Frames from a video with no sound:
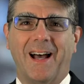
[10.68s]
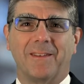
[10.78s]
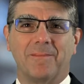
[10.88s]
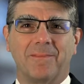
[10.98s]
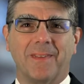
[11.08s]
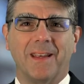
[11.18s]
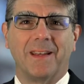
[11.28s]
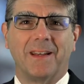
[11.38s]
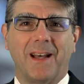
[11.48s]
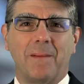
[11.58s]
Hi,
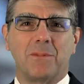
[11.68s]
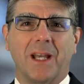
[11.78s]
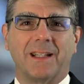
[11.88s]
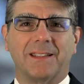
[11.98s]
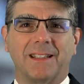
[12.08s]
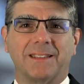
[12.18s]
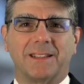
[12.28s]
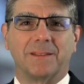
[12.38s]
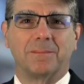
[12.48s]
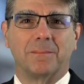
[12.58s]
I'm Jack
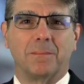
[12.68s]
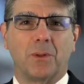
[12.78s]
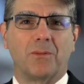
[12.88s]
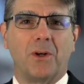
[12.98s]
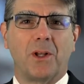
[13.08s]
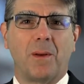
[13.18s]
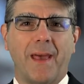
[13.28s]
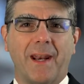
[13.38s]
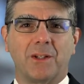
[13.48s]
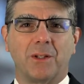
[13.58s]
Leslie, Portfolio
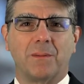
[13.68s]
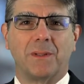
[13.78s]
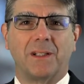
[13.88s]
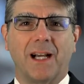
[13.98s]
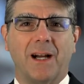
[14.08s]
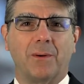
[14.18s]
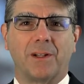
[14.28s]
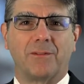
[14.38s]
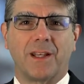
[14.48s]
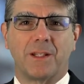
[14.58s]
Manager at Miller
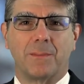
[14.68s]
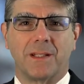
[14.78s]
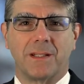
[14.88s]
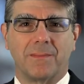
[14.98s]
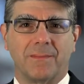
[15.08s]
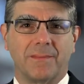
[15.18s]
Howard Investments.